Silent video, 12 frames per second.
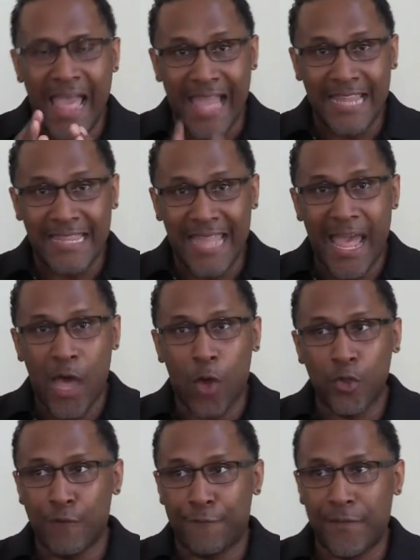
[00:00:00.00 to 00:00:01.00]
And
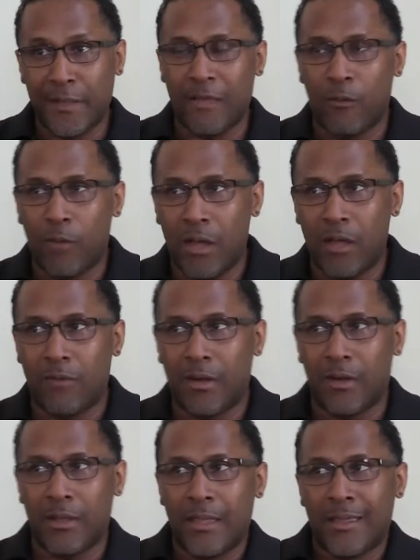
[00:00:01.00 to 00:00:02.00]
now you're feeling like,
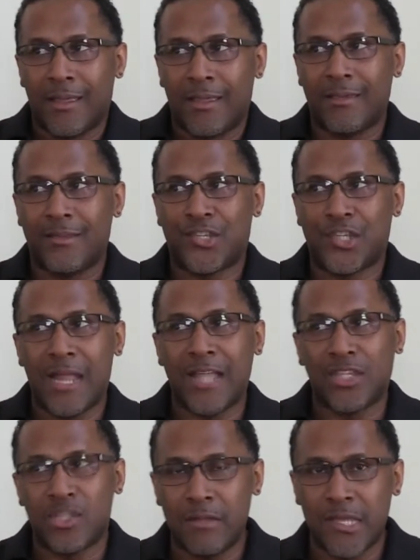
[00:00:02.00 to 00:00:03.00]
well, should I
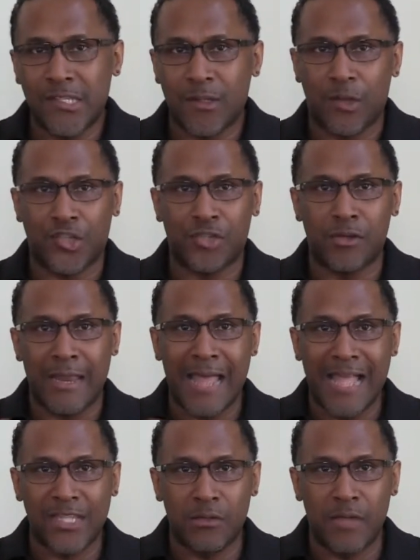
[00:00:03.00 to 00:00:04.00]
do this or should I
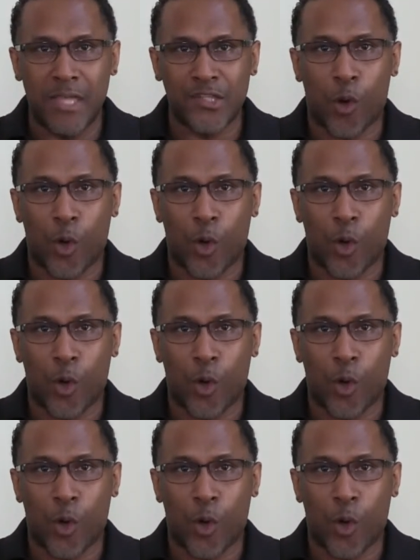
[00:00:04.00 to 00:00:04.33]
not do this?